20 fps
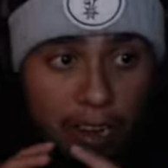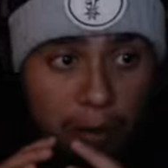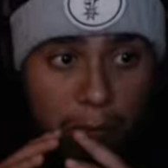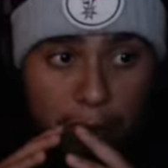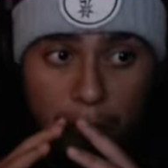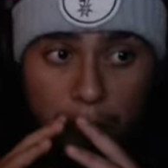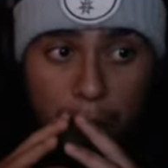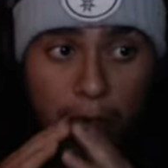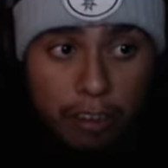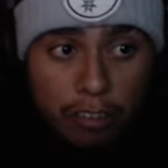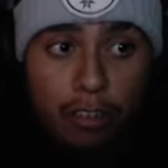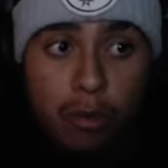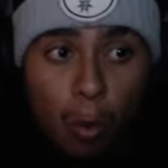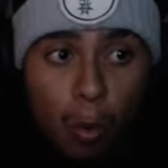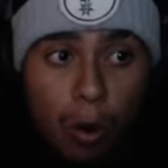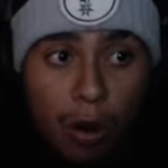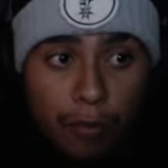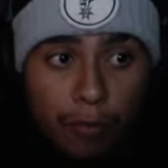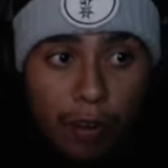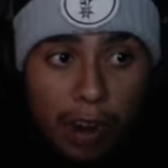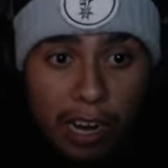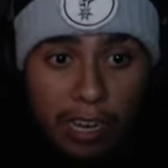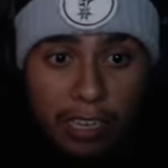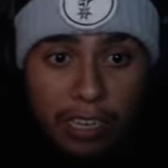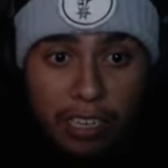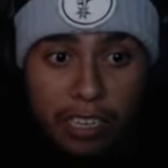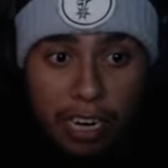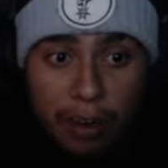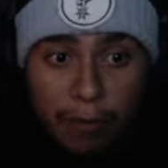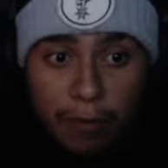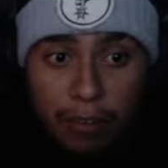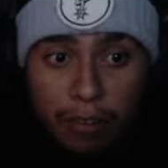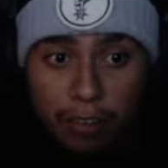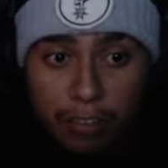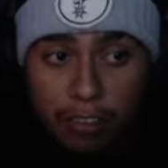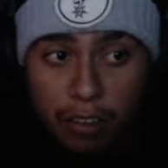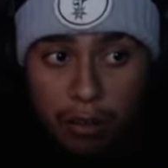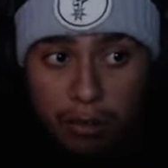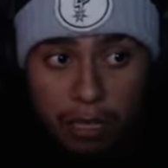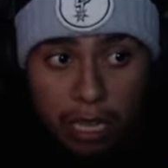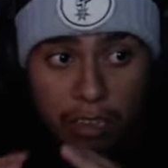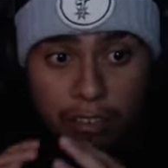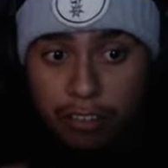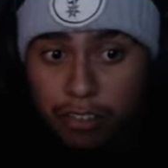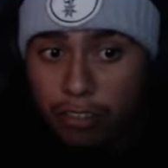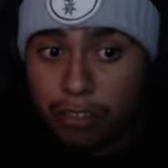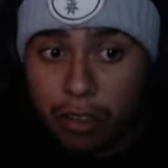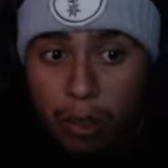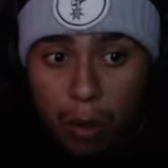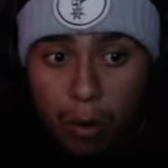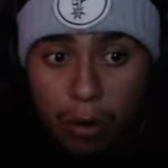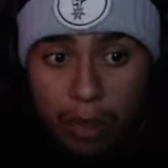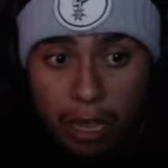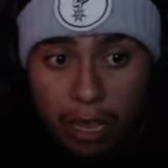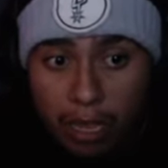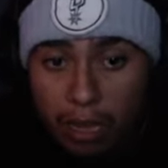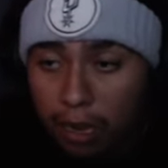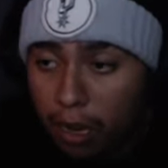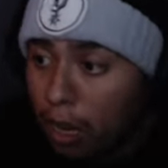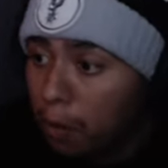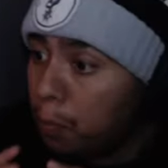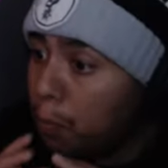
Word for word: be much horrifying than ever, so let's just go ahead and